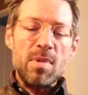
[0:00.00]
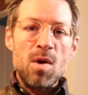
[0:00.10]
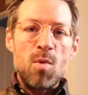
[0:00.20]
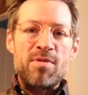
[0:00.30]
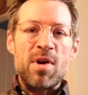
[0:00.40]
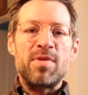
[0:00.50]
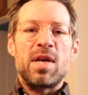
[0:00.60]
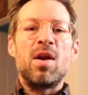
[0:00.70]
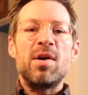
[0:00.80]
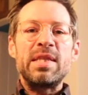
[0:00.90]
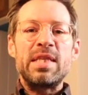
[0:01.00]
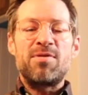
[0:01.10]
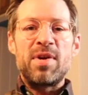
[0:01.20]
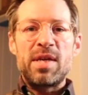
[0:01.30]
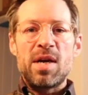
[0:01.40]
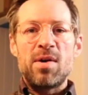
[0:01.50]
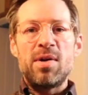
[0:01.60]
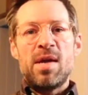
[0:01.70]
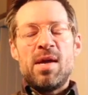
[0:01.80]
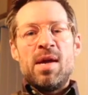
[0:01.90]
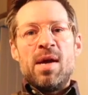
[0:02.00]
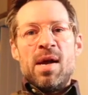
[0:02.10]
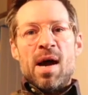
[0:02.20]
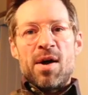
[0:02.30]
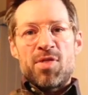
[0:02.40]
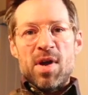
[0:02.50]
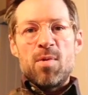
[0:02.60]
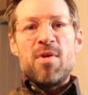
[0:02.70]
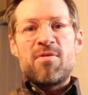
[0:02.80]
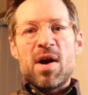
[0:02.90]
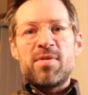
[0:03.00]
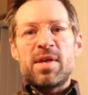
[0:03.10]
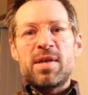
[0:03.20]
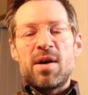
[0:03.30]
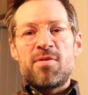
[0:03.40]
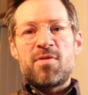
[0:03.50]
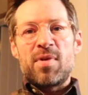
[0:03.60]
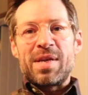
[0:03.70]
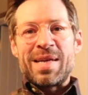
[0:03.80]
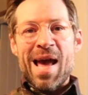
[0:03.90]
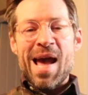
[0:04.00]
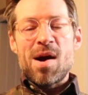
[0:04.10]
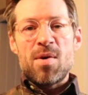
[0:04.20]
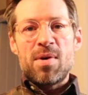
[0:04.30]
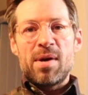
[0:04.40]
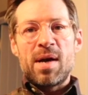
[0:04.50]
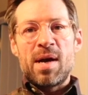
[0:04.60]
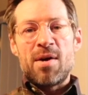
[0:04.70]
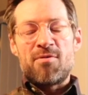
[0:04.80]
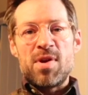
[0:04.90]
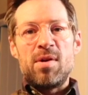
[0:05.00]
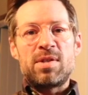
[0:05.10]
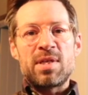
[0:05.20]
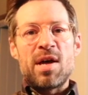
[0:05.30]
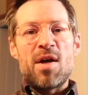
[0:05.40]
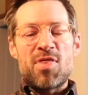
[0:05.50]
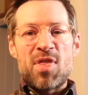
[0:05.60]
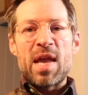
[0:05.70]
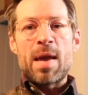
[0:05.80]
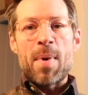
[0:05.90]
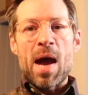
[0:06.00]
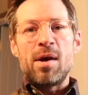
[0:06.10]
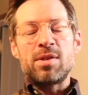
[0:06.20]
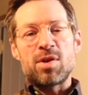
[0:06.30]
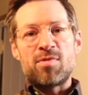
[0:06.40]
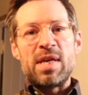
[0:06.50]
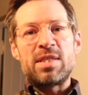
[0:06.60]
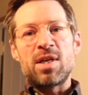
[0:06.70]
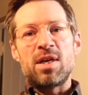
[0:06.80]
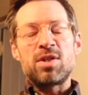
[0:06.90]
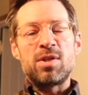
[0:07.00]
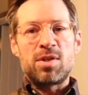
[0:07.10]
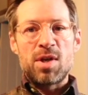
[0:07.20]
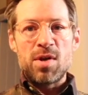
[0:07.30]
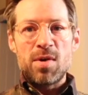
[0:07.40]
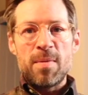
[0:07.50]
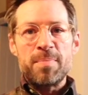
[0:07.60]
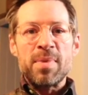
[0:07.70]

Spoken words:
we've covered a lot in this video. I think we've covered enough now for you to think about and to research and do.